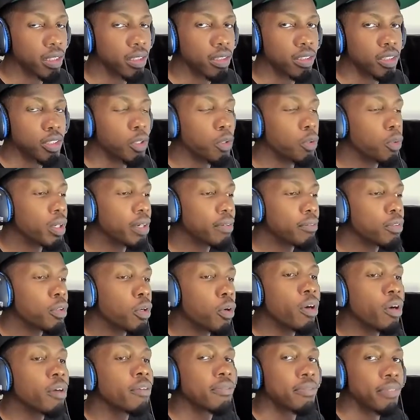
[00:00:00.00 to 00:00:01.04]
So if you're
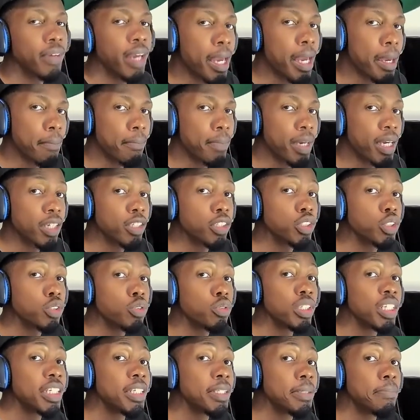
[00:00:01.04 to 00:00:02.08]
on Fanbase, you
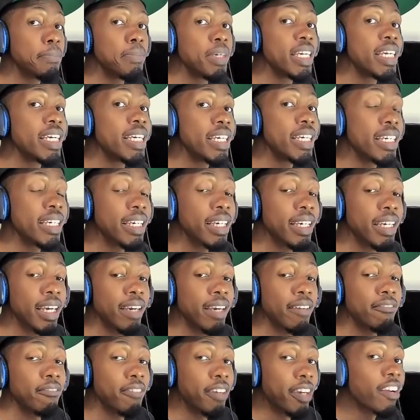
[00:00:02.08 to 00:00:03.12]
need to be
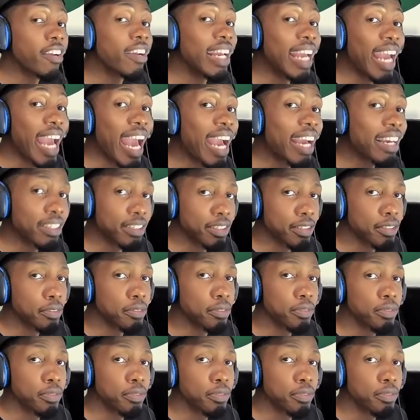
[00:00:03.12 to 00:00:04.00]
very active